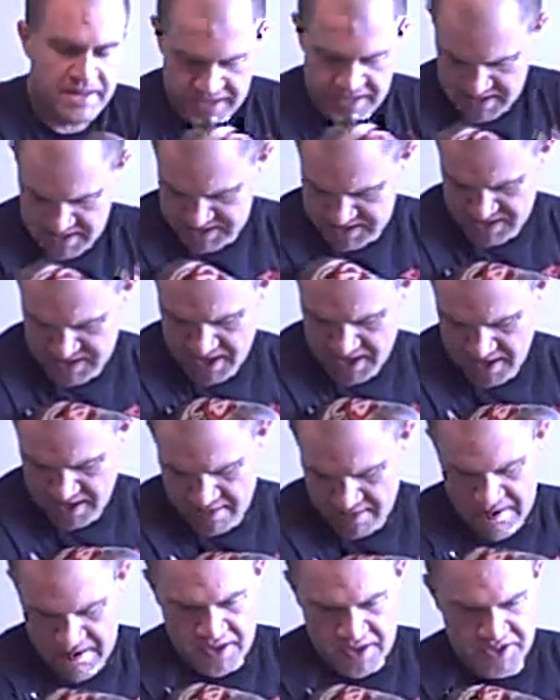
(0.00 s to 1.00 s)
is,
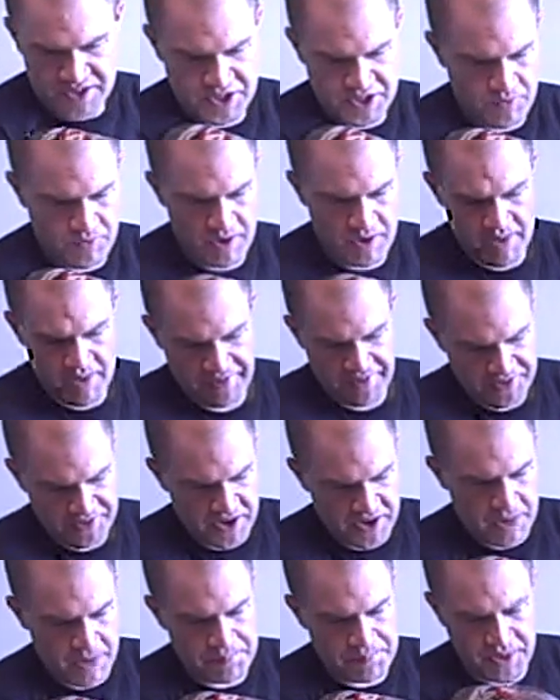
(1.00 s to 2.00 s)
uh, you know, when I'm out
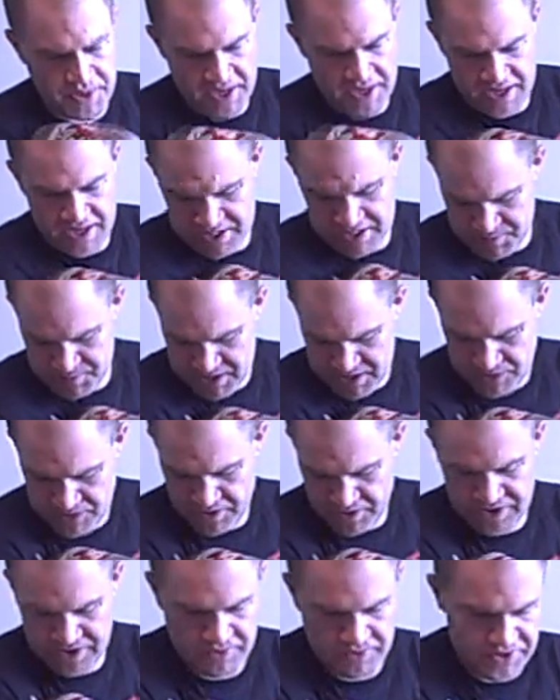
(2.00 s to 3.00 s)
there and I'm playing,
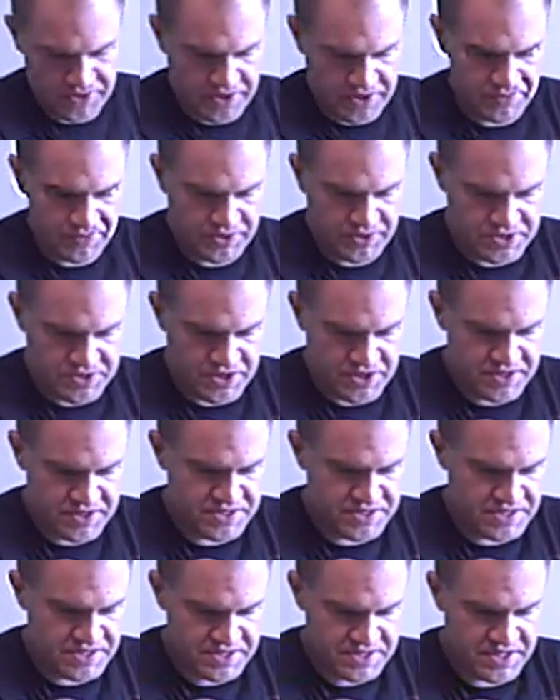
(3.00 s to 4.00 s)
especially with you know with the with the
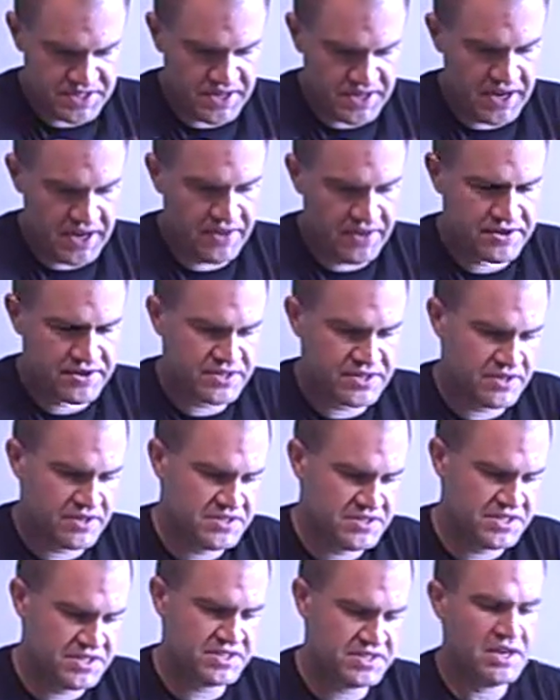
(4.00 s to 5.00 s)
jerseys, the nylon
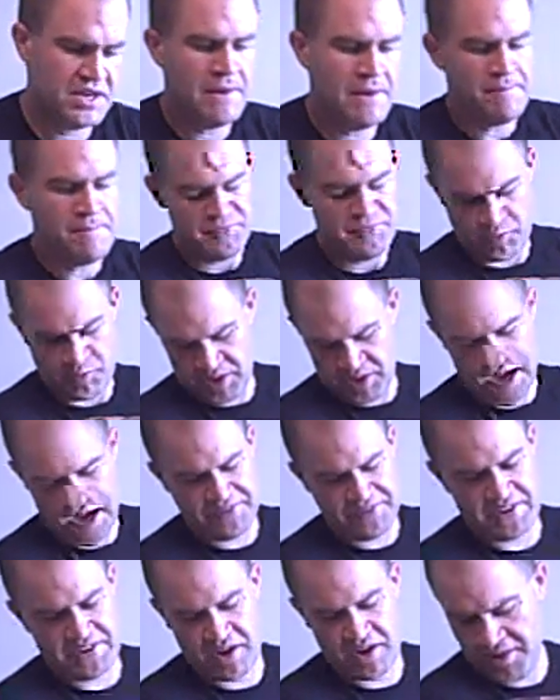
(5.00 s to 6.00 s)
jerseys,
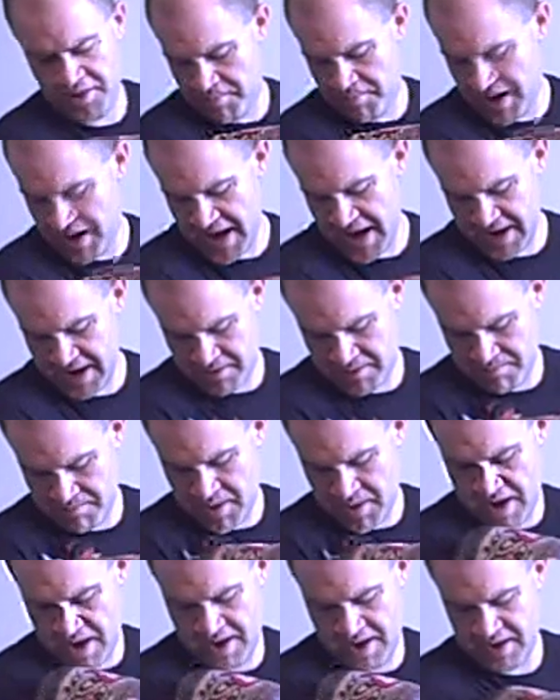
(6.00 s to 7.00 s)
without it on the back,
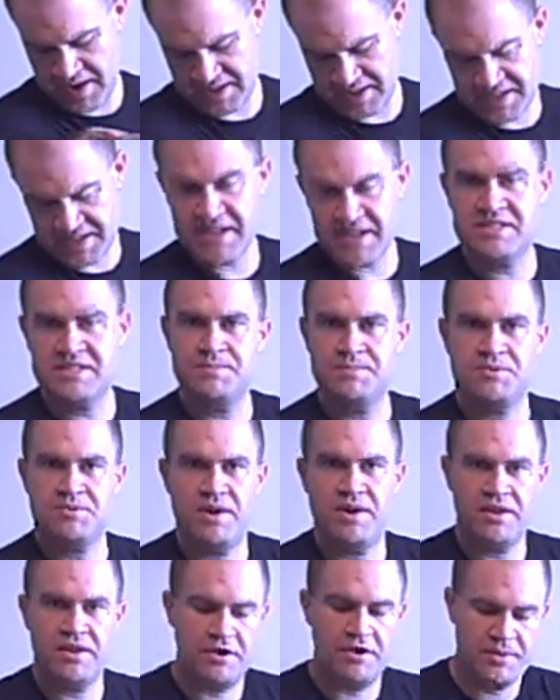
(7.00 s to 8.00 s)
my uh, tank slips
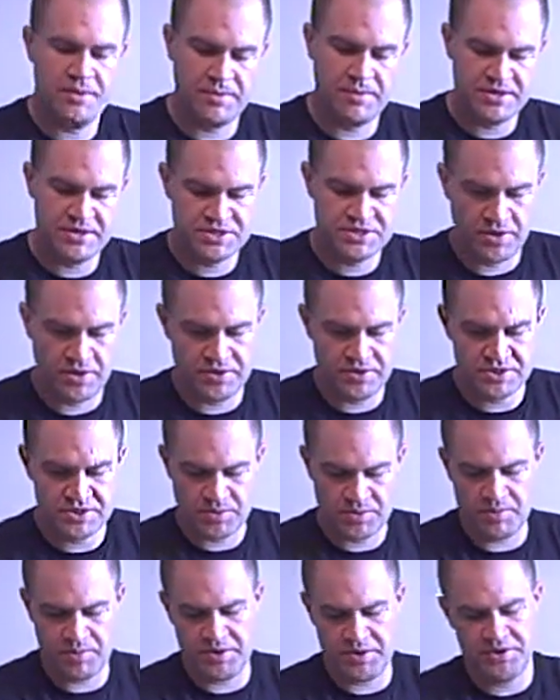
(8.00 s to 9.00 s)
around a little bit on my
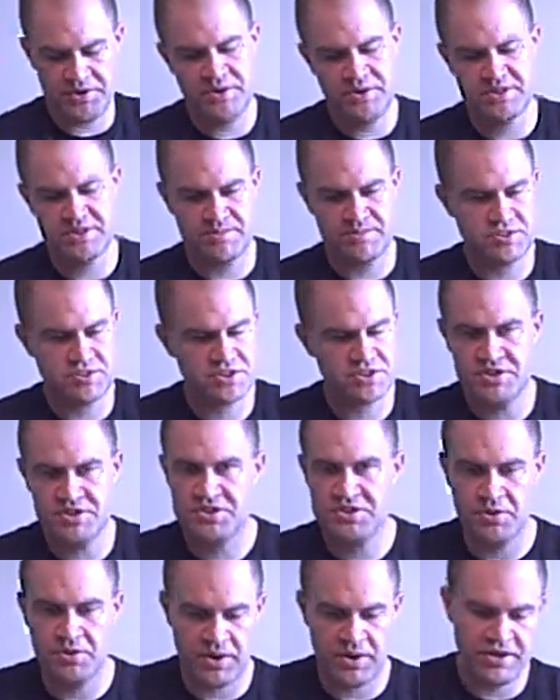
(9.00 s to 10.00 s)
shoulder. So what I'm going to do here is I'm just
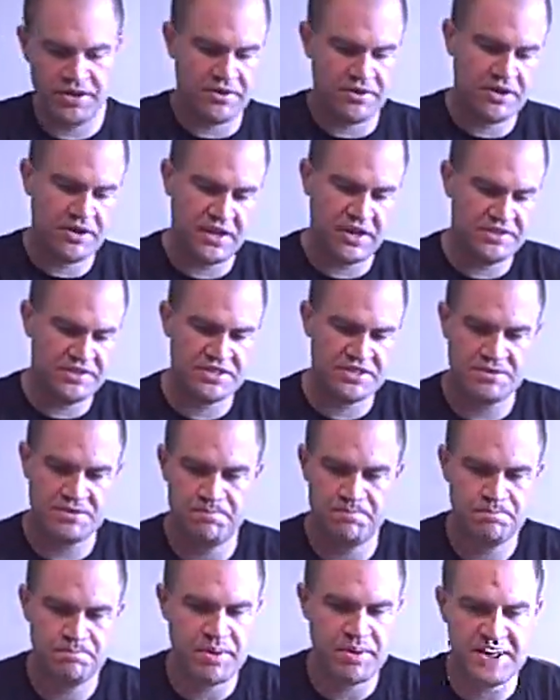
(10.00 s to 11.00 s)
going to show you what I do. Okay, this
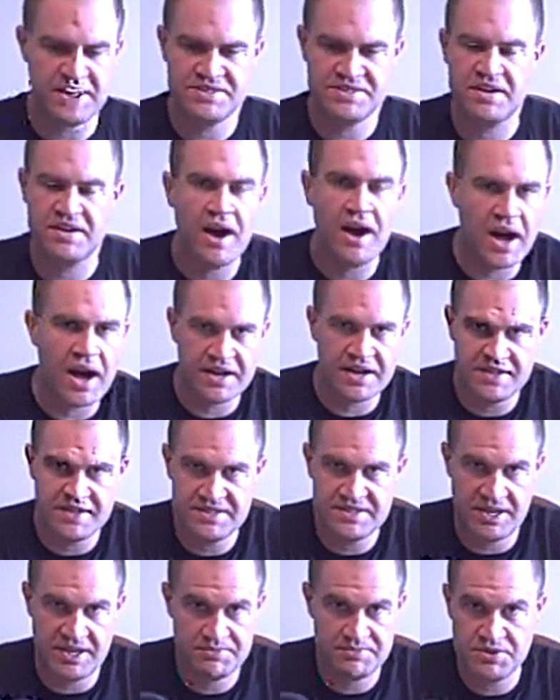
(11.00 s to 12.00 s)
is basic
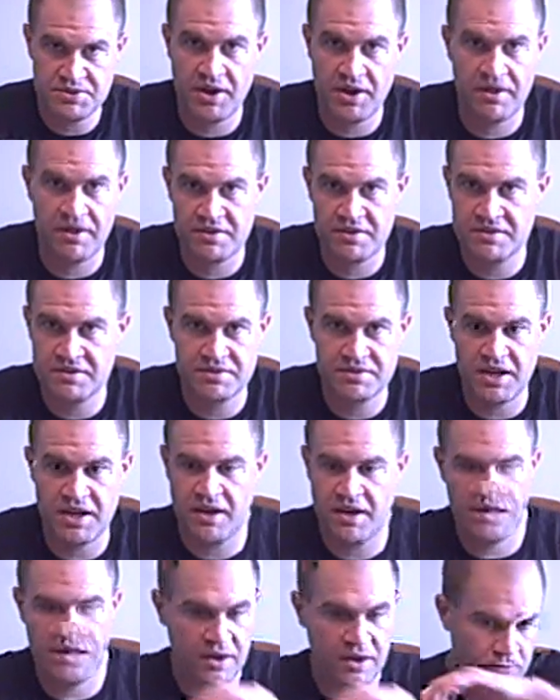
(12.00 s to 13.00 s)
hockey tape, two dollar
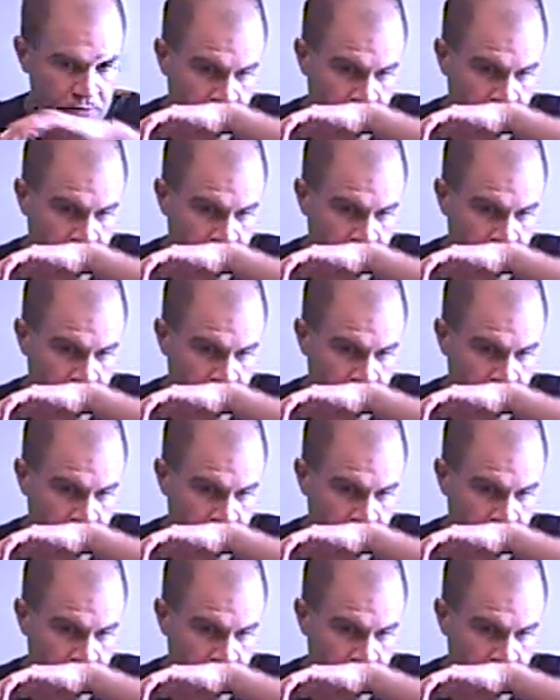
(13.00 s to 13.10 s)
uh,